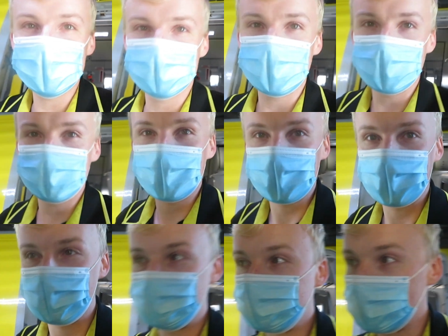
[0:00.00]
we just made it
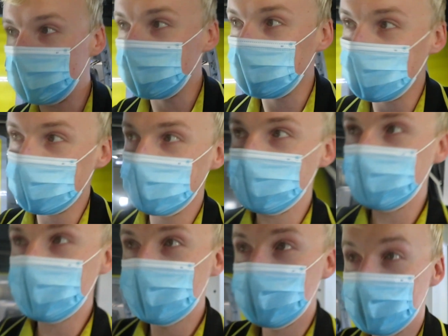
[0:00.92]
back into Fort
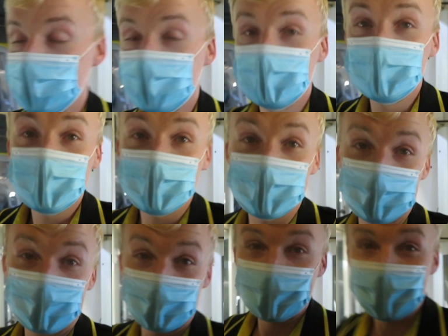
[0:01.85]
Myer. It
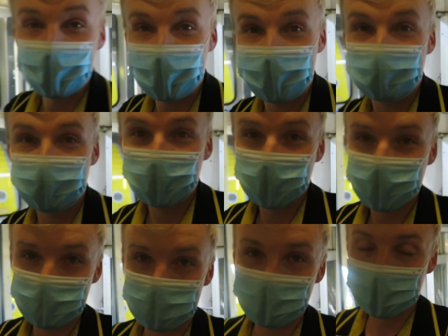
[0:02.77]
is going good. I'm gonna
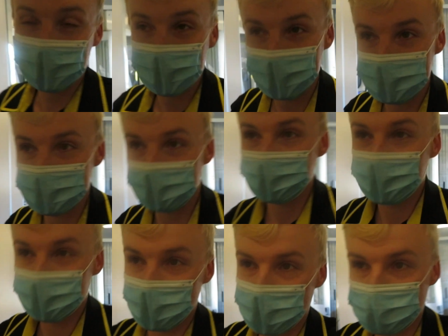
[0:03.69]
go run the
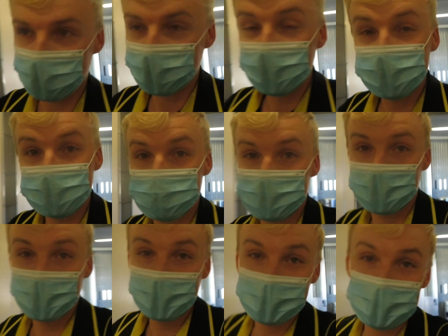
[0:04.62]
ATM real quick, pull out some
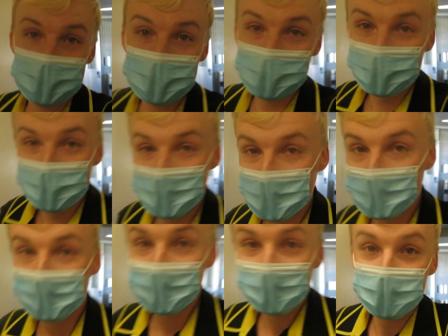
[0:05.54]
cash.
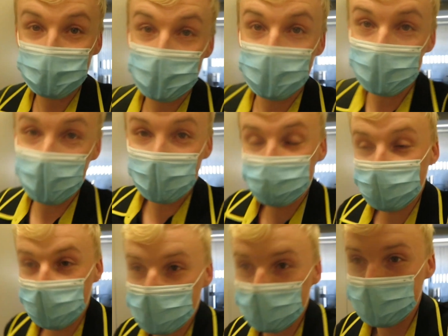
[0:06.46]
Then we are
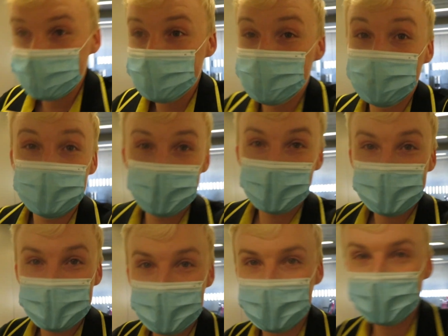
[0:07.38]
off again to
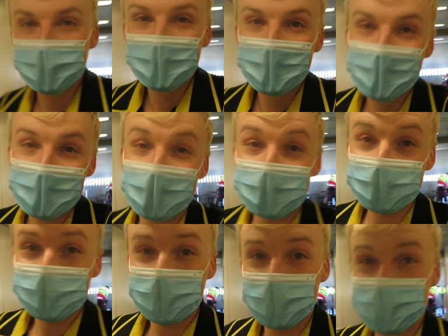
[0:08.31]
Atlantic City. I
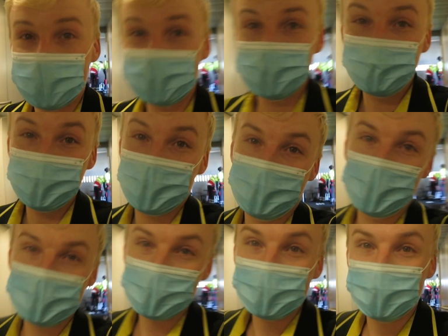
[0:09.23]
decided I am
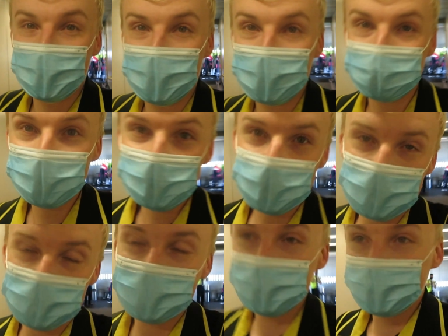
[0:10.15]
going to go gamble
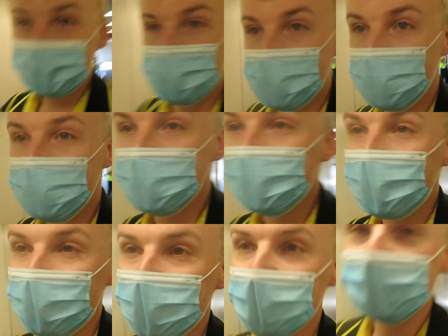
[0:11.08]
tonight.
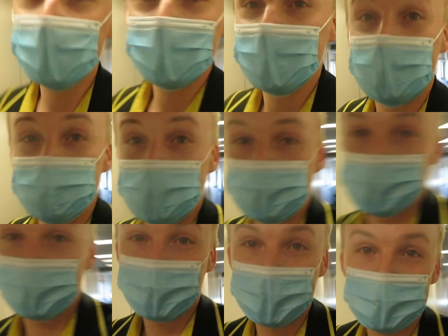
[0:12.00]
It'll be
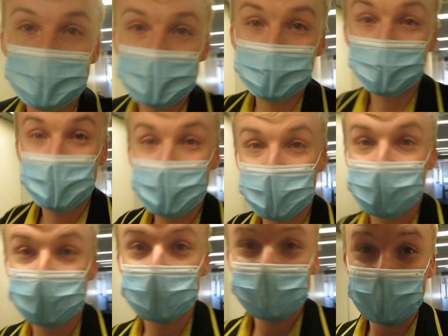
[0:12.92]
pretty fun, so let's
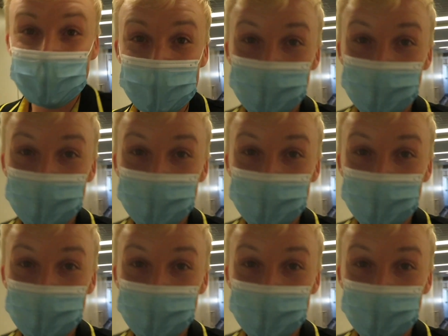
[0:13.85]
get this day